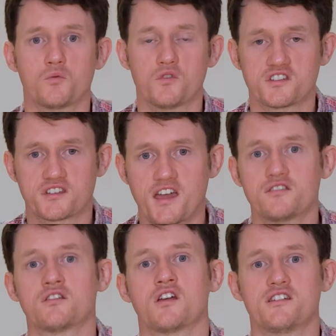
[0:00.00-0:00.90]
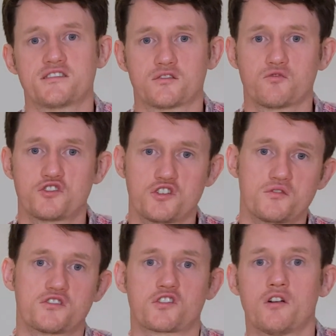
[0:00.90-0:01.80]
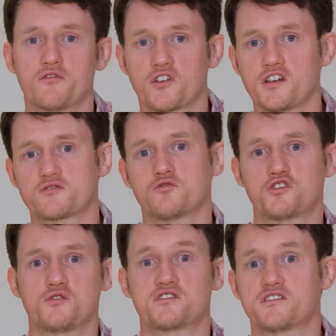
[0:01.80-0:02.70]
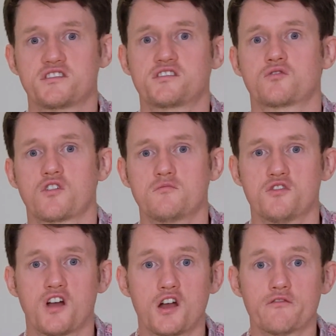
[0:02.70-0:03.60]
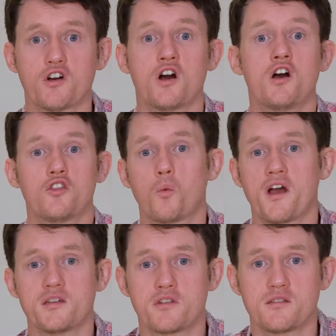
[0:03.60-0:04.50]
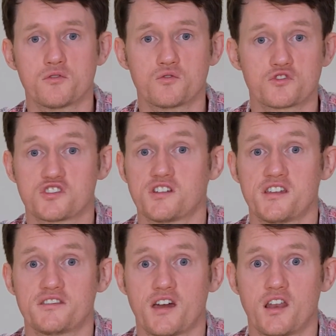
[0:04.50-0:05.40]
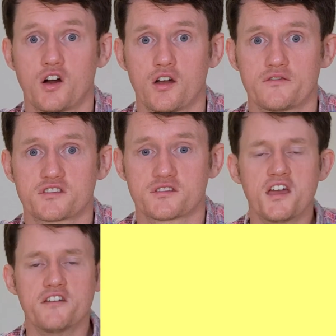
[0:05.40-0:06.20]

which again is going to reduce the conflict, reduce the disagreement over the way people should lead their lives.